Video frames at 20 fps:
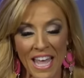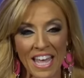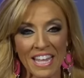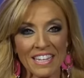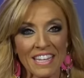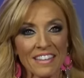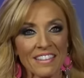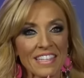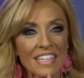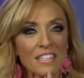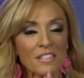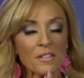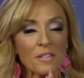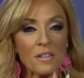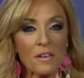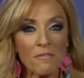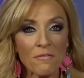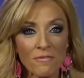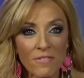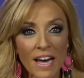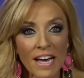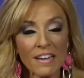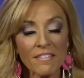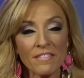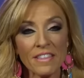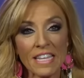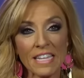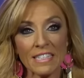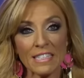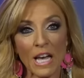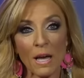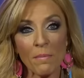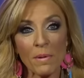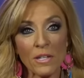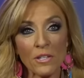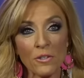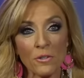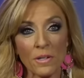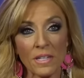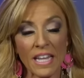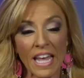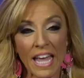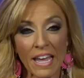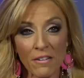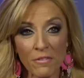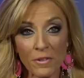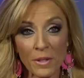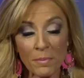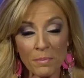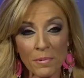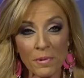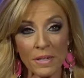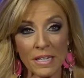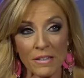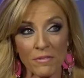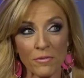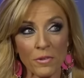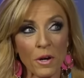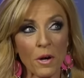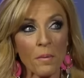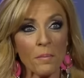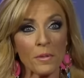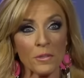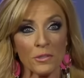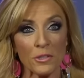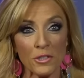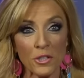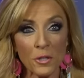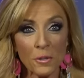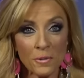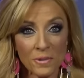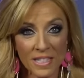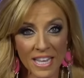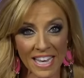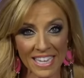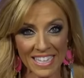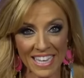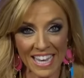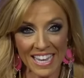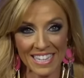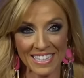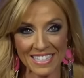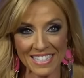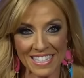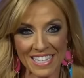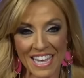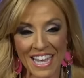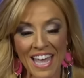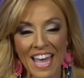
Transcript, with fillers: Now, these are the five things I've been doing every morning for almost two decades.